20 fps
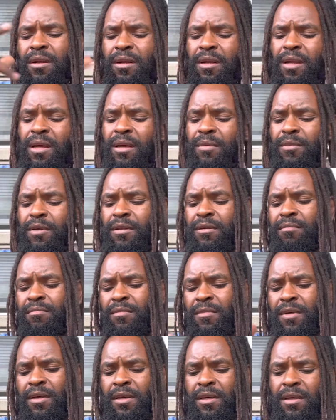lemon,
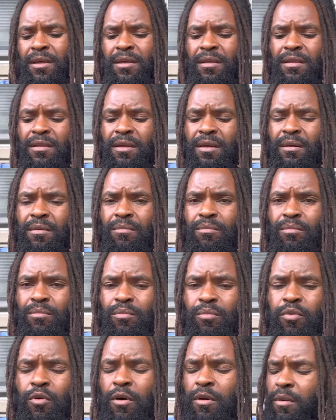and some
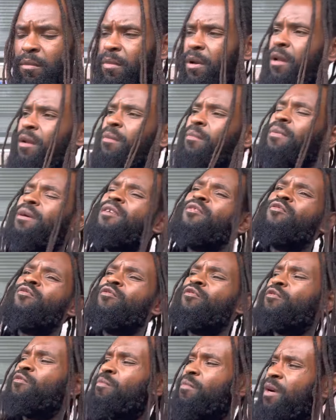portobello
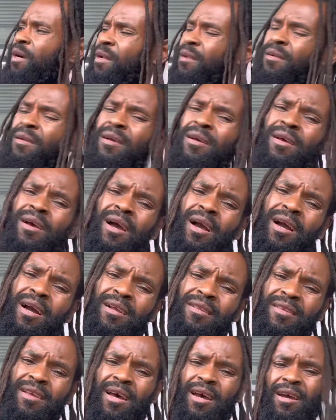mushrooms. But I
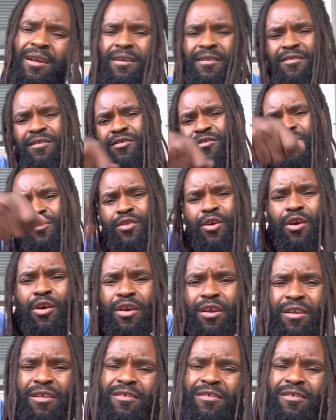got tired of just stirring the